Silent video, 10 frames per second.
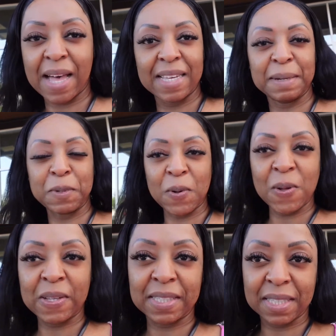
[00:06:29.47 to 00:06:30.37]
I am
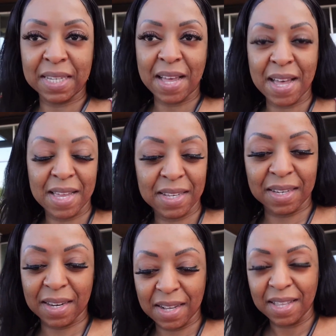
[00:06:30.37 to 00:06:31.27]
all done
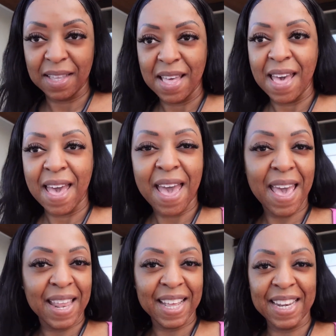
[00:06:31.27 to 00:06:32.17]

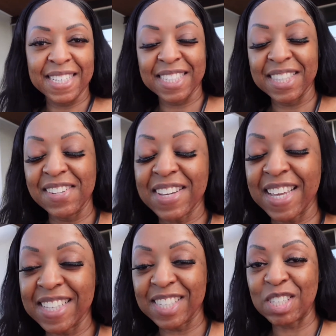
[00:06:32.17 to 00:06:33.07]
and it is
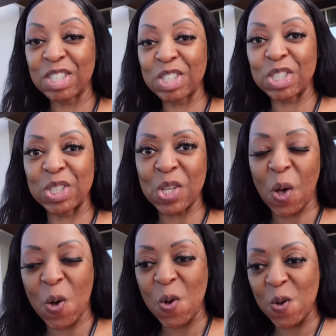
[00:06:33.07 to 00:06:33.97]
looking
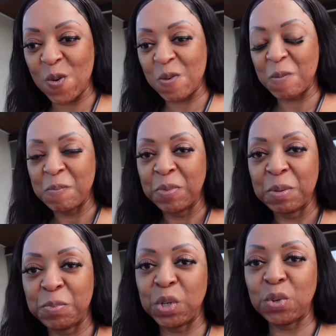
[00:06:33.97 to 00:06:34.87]
so
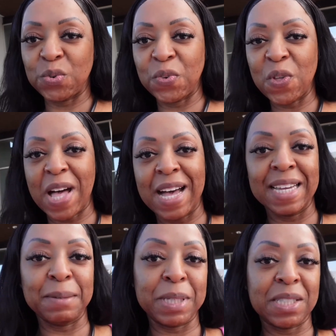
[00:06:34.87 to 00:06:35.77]
beautiful. I
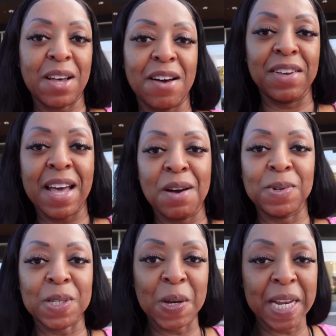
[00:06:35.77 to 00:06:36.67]
am sorry I
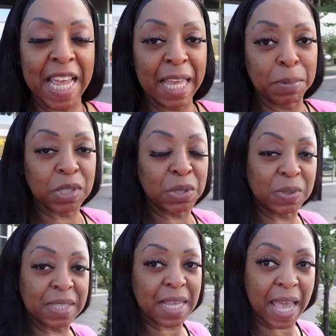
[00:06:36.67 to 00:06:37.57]
was unable to
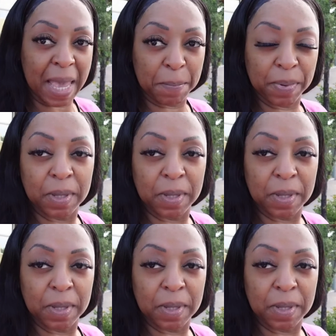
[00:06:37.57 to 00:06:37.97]
tape